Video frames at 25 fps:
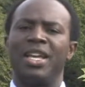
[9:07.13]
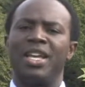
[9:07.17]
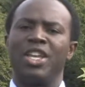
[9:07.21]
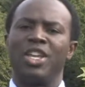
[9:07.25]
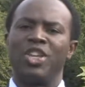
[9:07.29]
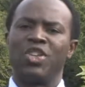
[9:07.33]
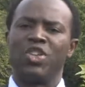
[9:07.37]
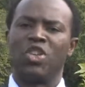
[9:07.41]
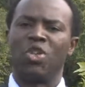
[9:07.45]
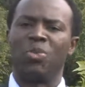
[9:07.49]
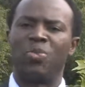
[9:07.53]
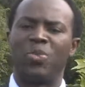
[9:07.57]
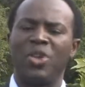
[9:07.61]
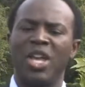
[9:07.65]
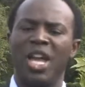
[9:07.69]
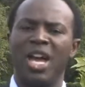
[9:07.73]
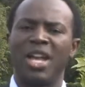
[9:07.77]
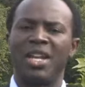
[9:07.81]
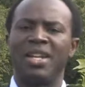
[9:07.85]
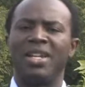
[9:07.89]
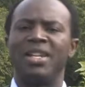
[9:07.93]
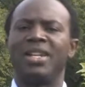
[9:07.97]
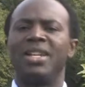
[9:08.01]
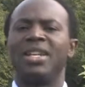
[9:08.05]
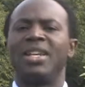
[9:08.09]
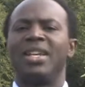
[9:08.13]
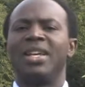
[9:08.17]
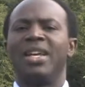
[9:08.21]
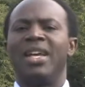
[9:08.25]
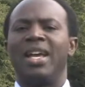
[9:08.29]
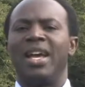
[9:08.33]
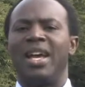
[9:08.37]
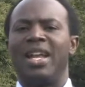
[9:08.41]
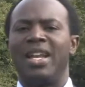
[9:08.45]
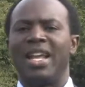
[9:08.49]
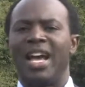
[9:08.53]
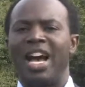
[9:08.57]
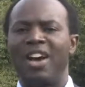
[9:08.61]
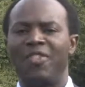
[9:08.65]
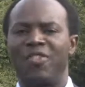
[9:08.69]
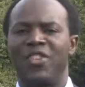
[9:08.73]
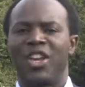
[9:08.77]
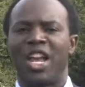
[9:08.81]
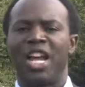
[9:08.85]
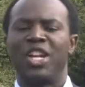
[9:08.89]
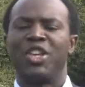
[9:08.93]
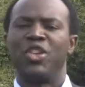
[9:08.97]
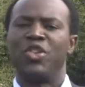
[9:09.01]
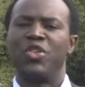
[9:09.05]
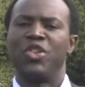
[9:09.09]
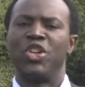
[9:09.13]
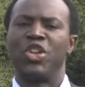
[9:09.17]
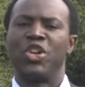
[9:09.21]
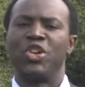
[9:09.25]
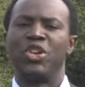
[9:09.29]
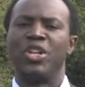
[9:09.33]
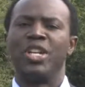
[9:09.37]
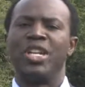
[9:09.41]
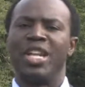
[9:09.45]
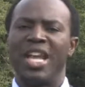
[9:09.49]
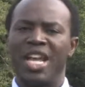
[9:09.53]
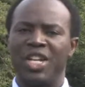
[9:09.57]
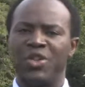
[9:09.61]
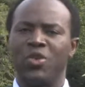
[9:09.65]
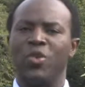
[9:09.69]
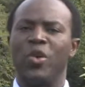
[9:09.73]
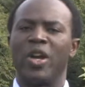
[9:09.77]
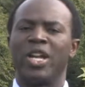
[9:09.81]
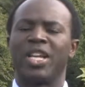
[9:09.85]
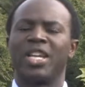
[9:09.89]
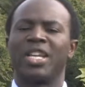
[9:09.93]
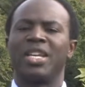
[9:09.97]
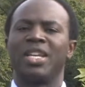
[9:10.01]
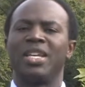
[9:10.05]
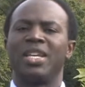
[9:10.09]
European and African Union network,